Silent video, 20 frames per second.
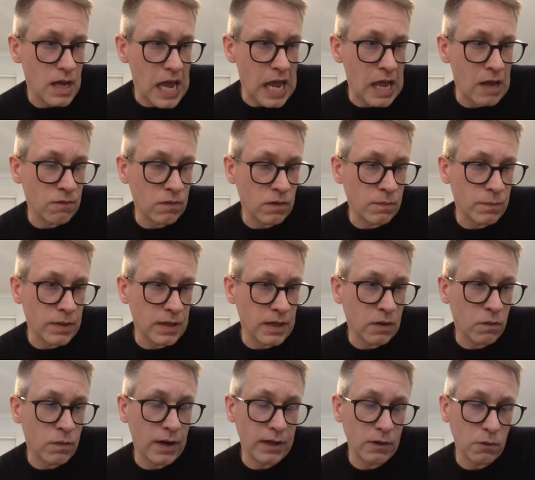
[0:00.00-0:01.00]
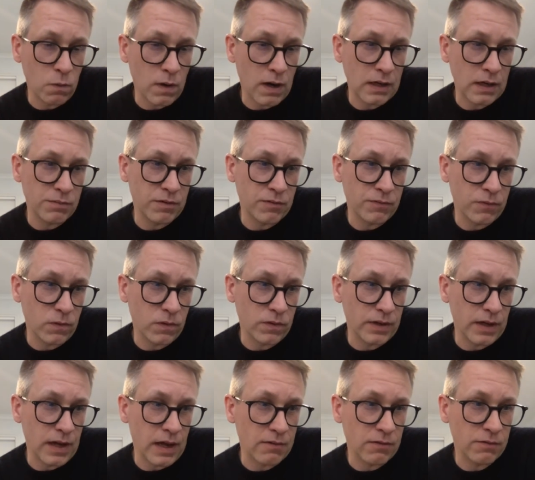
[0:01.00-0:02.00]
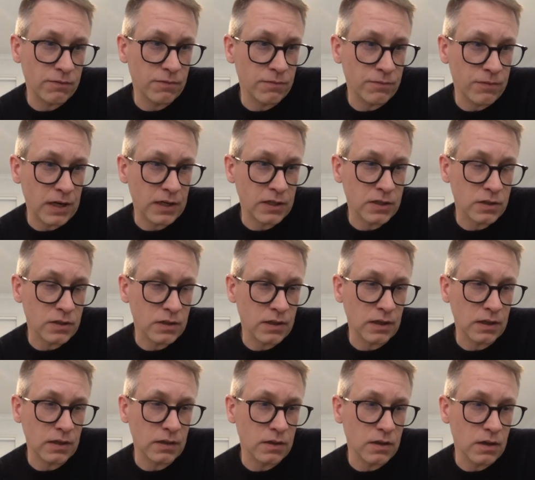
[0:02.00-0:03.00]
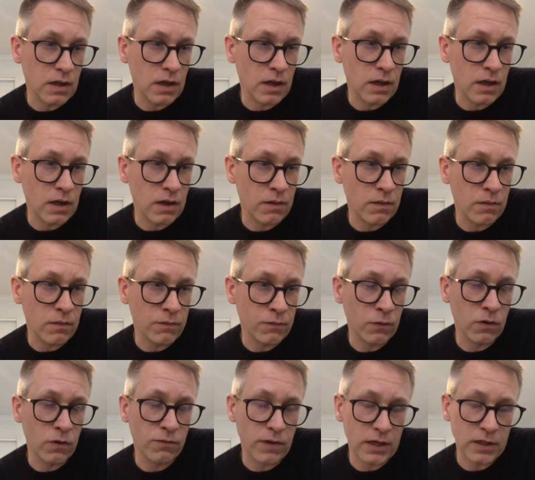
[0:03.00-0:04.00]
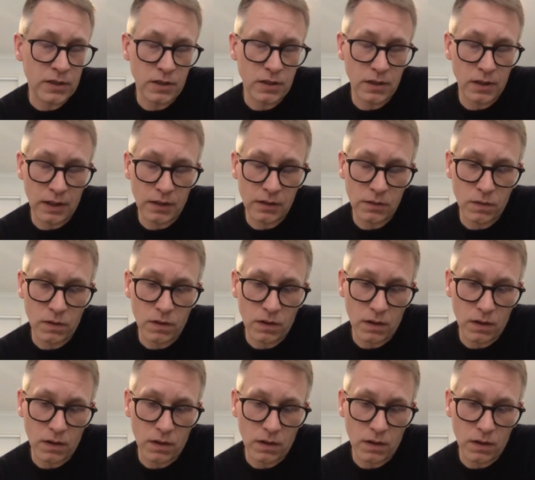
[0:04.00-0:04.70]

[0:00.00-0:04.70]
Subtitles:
it will be quite a while before they have a fully functioning network.